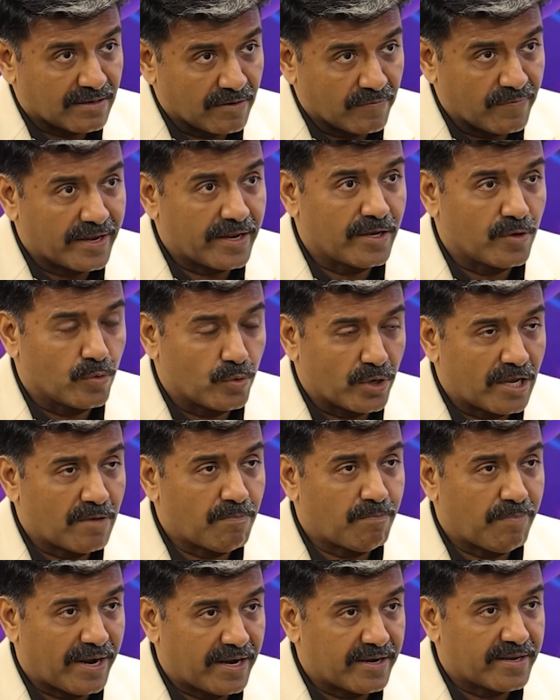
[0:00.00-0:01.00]
a very
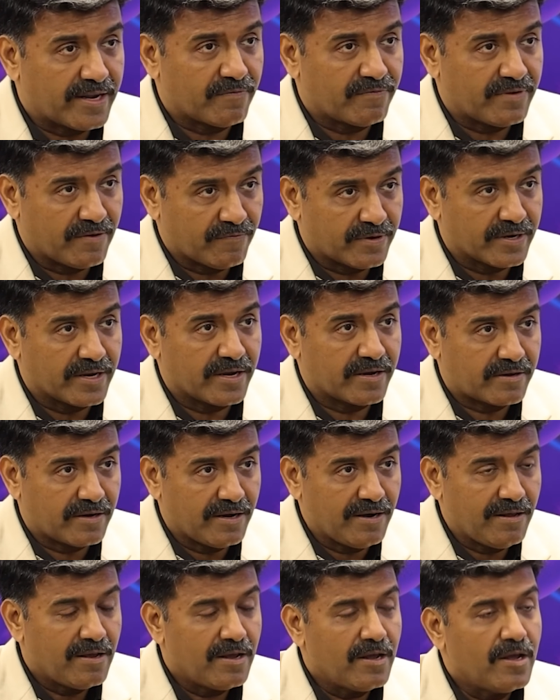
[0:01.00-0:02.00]
unique paint that we have
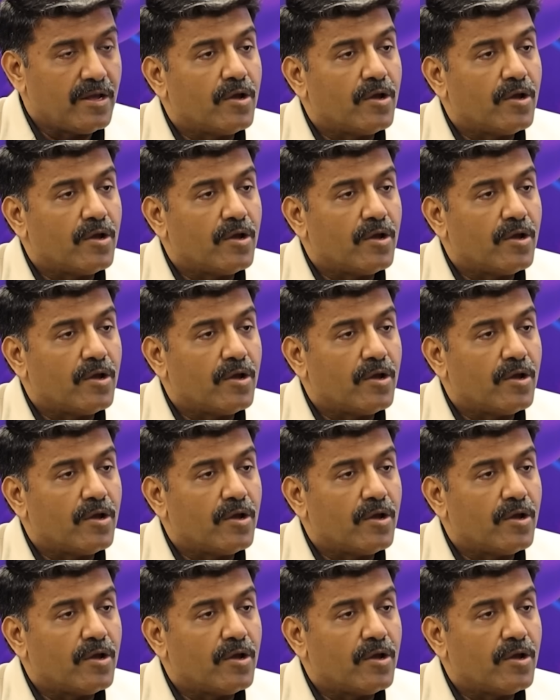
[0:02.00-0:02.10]
created,